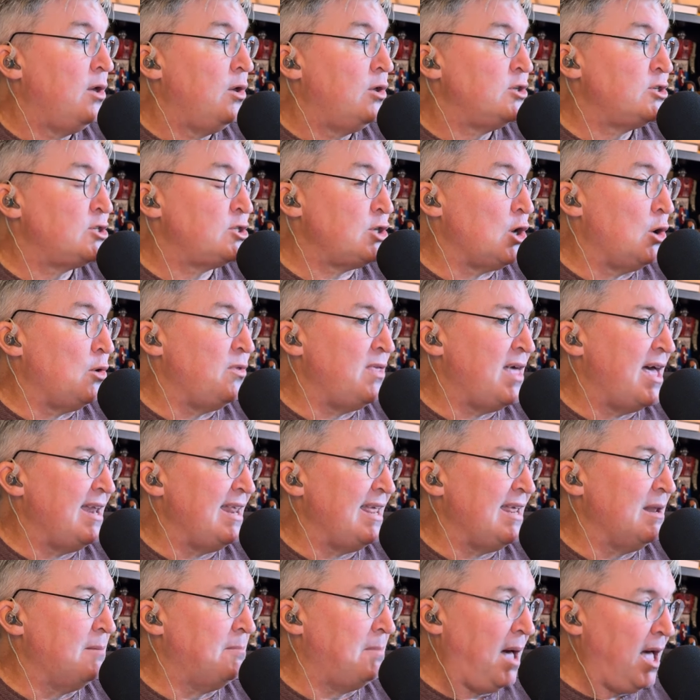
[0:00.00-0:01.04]
so that
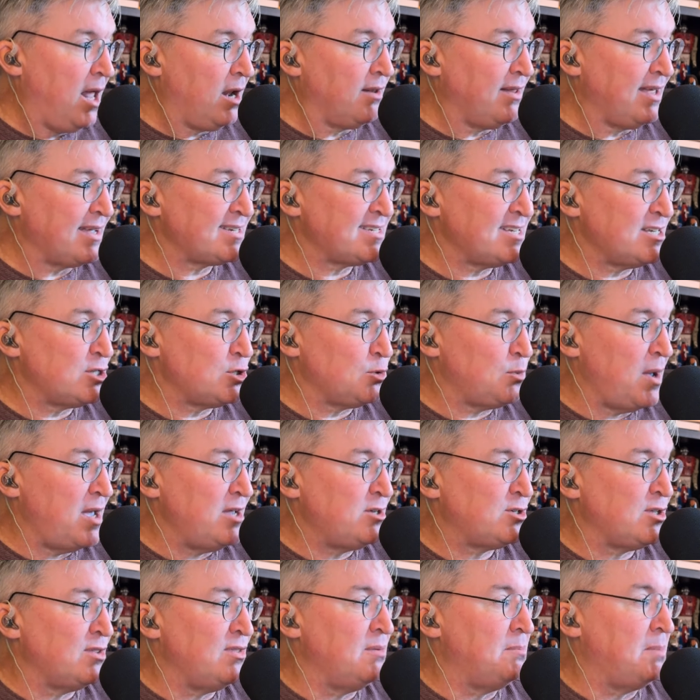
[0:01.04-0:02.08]
in a bottleneck situation,